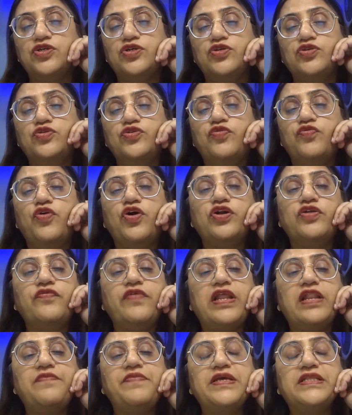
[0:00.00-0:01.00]
So what
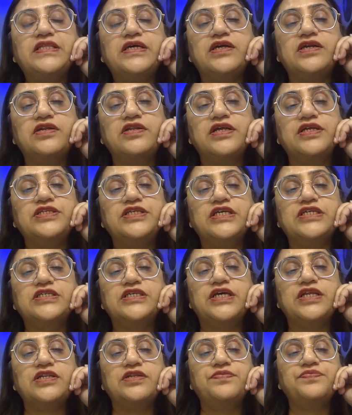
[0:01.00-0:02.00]
will be the
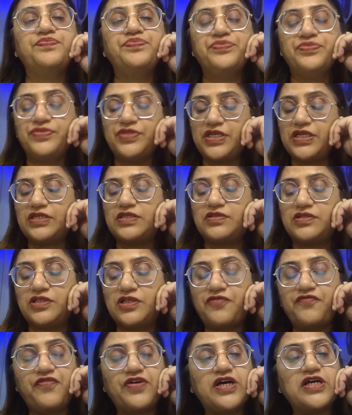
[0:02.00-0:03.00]
transaction? The
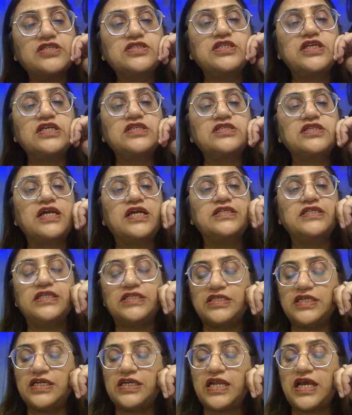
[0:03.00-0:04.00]
first is
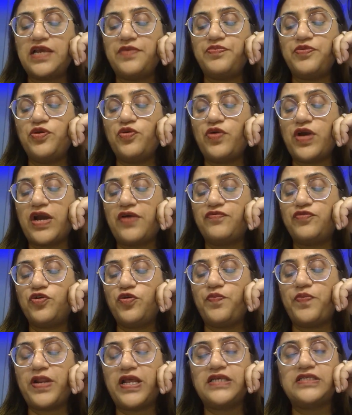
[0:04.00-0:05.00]
transaction type. You have to
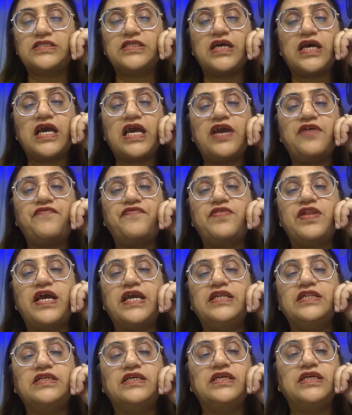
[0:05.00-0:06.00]
press the
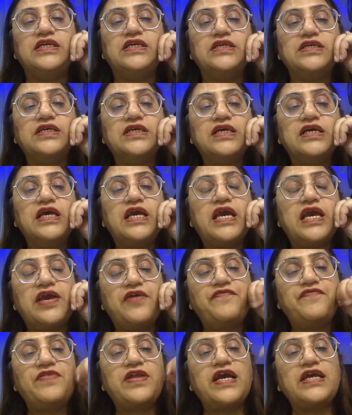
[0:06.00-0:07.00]
F9 key.
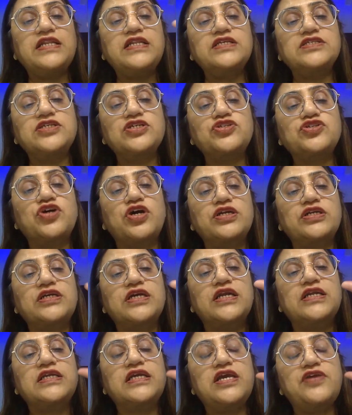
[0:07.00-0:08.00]
F9 is a
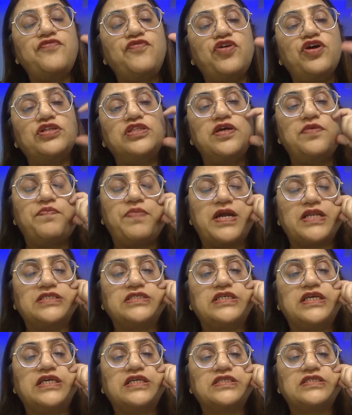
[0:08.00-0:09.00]
shortcut key for the
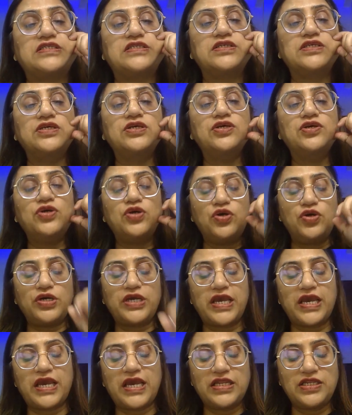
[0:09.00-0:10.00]
purchase.
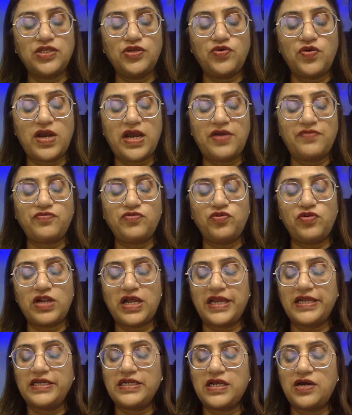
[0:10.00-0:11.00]
Okay, and you have to
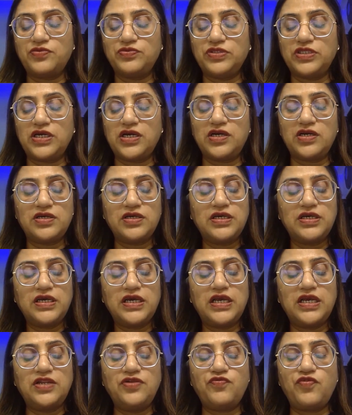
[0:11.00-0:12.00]
write down the
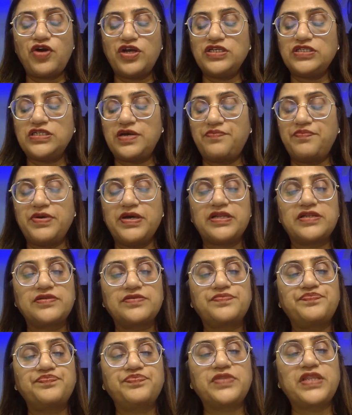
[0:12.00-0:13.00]
invoice number.
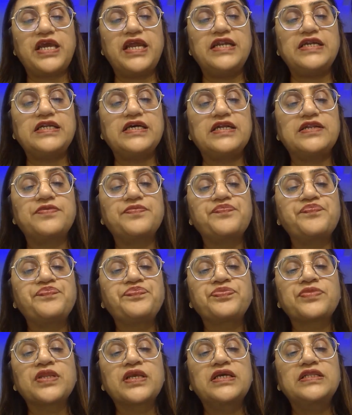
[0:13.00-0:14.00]
Enter.
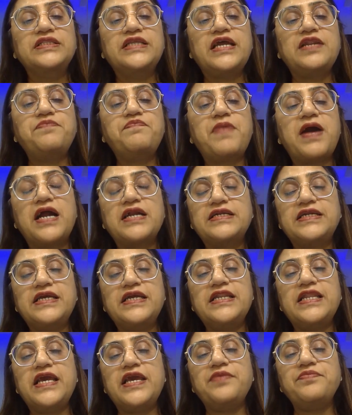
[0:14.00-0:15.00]
Then party
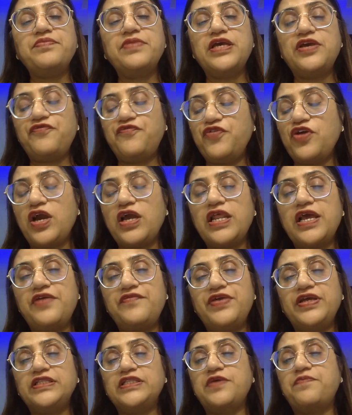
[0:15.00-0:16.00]
name. If you are
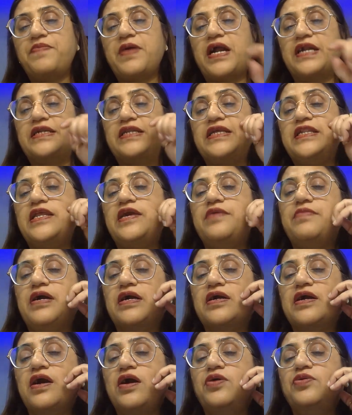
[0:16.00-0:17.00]
having the party name
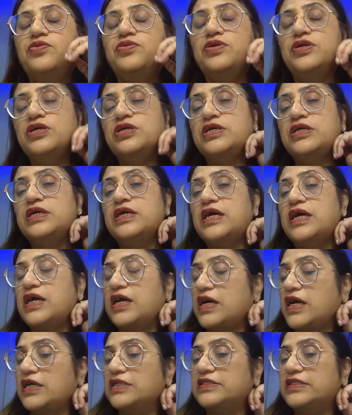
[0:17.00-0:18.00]
account,
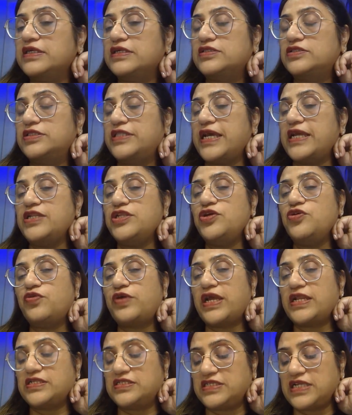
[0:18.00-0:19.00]
then you
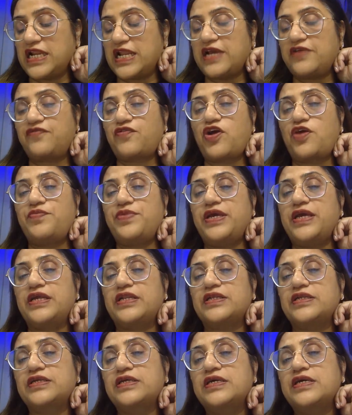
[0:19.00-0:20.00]
can select from
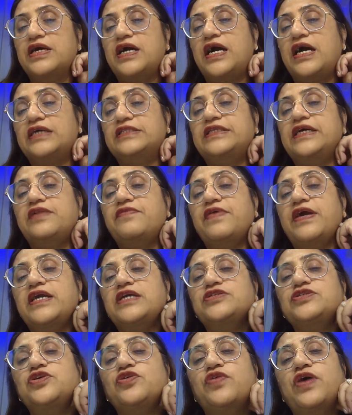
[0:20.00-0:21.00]
here.
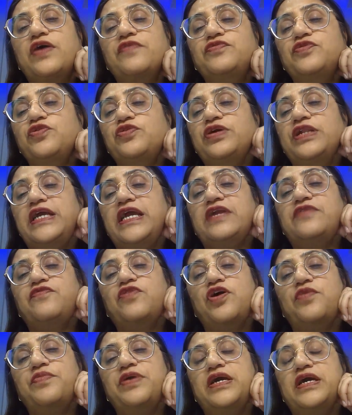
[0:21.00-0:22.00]
Otherwise, you have to create
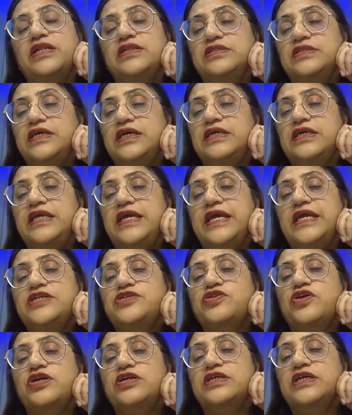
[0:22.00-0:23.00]
from here. The create
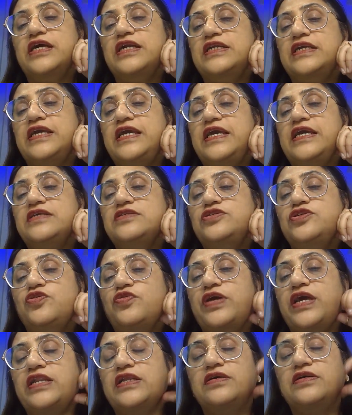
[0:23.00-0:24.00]
shortcut key is you
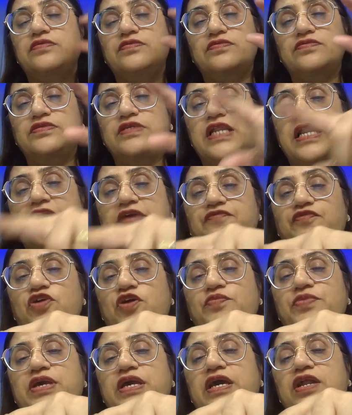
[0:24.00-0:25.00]
can select from
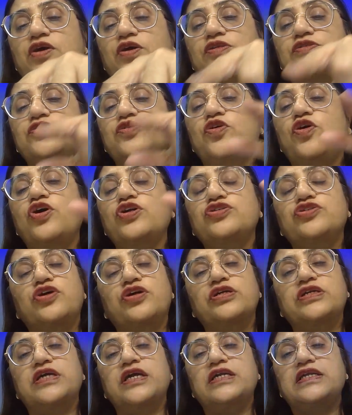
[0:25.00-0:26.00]
here also, or
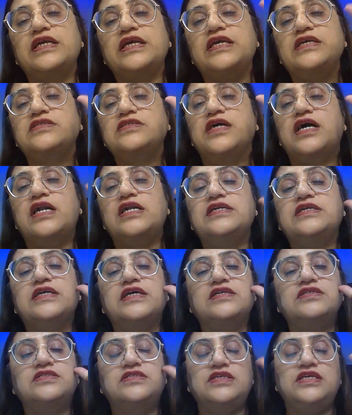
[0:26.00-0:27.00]
shortcut key is Alt
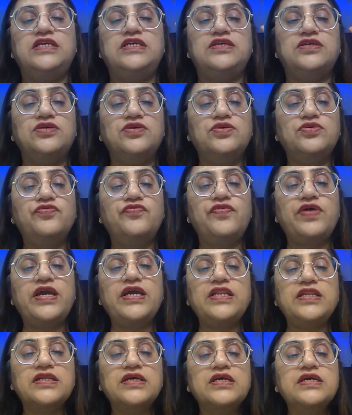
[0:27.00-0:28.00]
C.
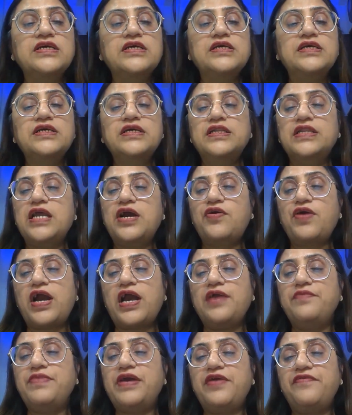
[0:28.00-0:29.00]
Fine. Now
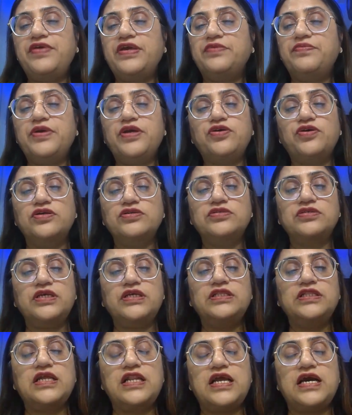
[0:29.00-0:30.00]
I'm having, because in
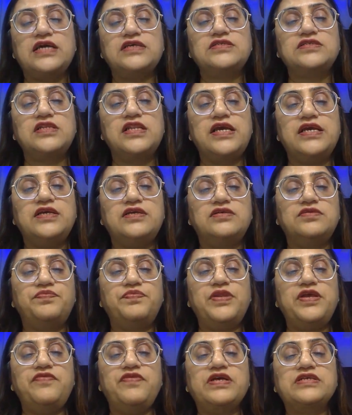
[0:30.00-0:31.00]
the last, like
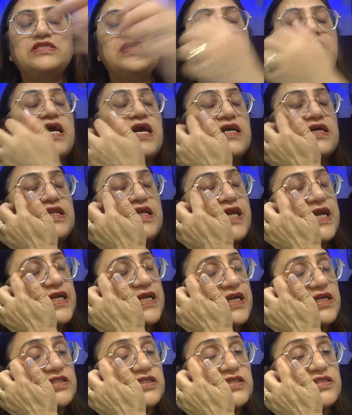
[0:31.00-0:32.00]
previously, I
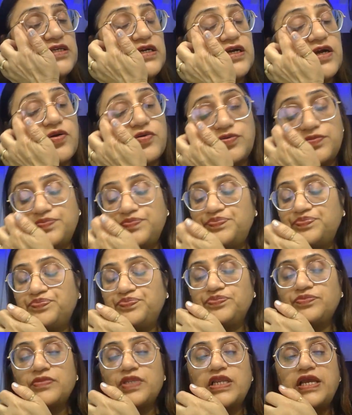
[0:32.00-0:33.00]
created this account.
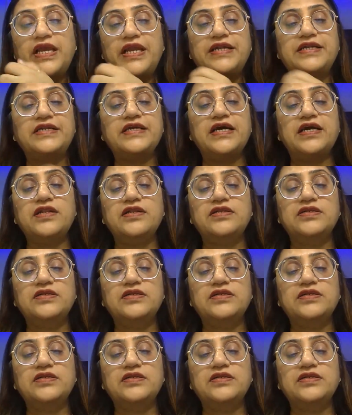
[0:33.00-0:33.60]
Enter.